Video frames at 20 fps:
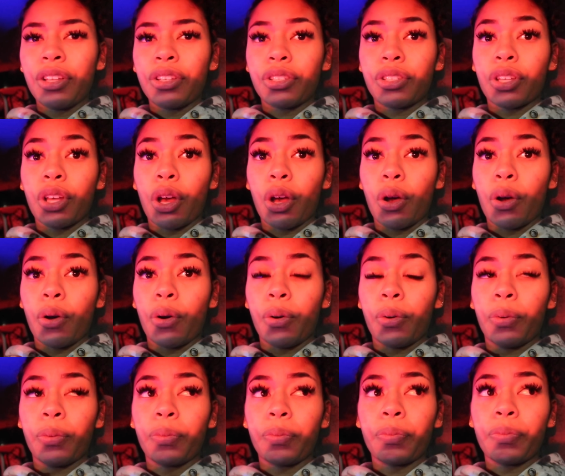
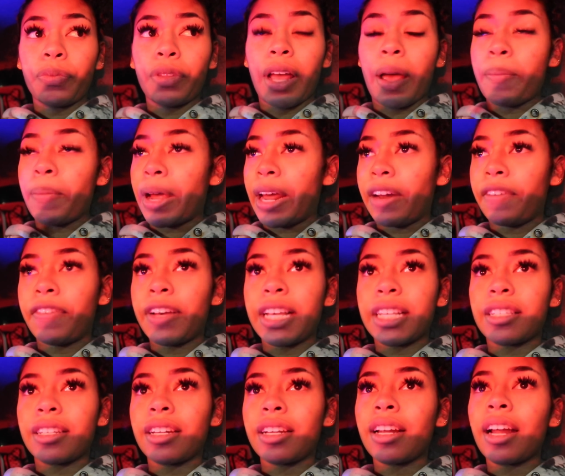So I
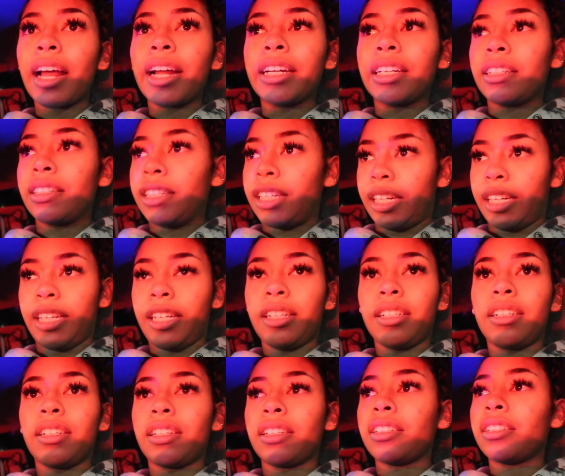manifested it, I did
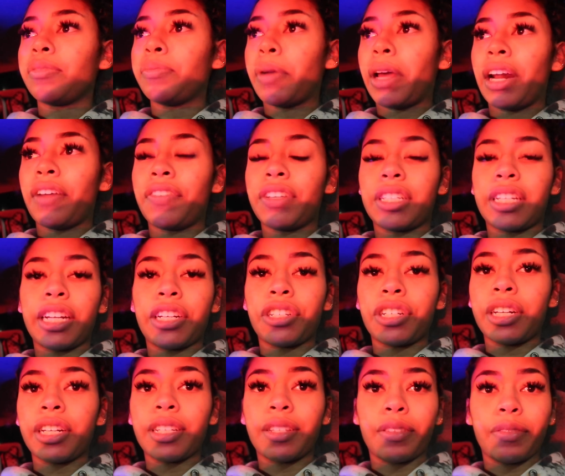it
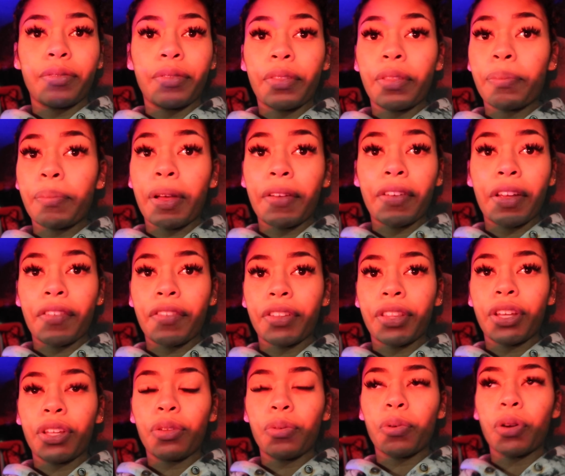manifestation is my
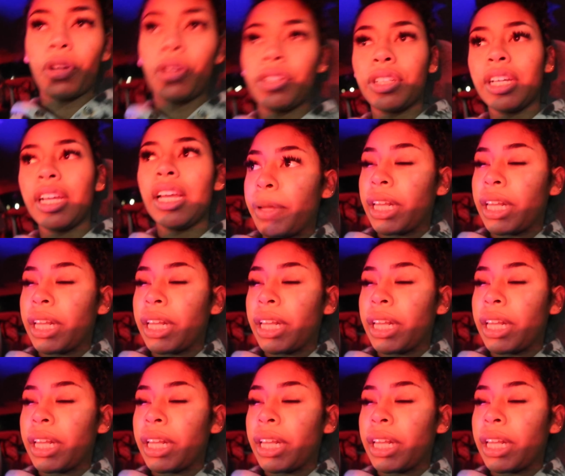favorite thing in the world.